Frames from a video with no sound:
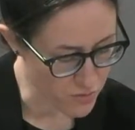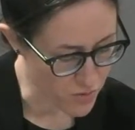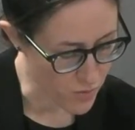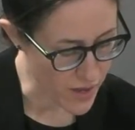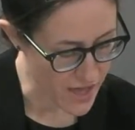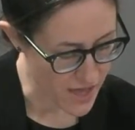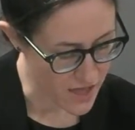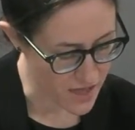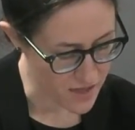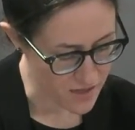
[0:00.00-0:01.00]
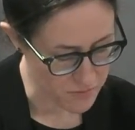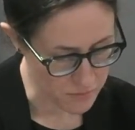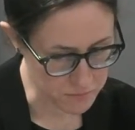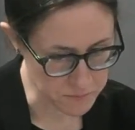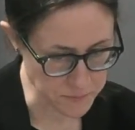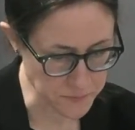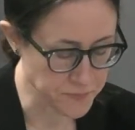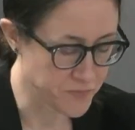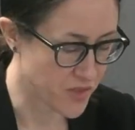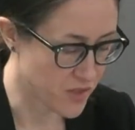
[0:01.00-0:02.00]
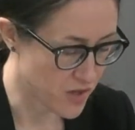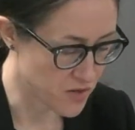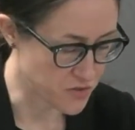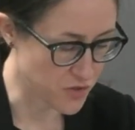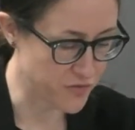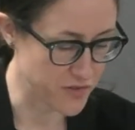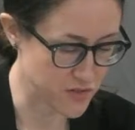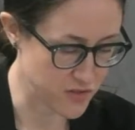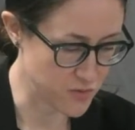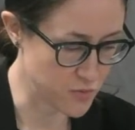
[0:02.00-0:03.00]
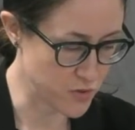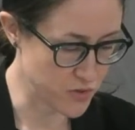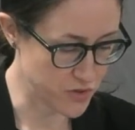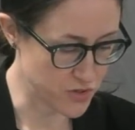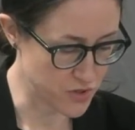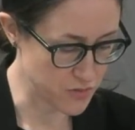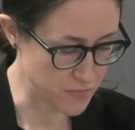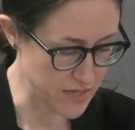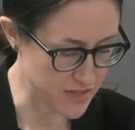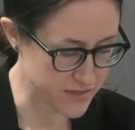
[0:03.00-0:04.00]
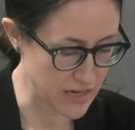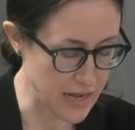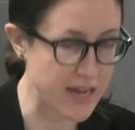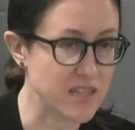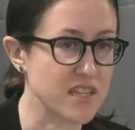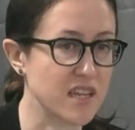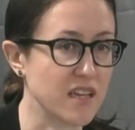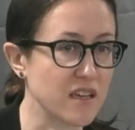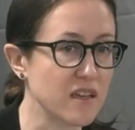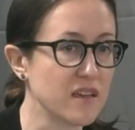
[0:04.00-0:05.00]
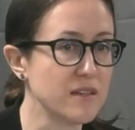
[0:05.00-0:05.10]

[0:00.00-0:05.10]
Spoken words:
aware that those officers would be selecting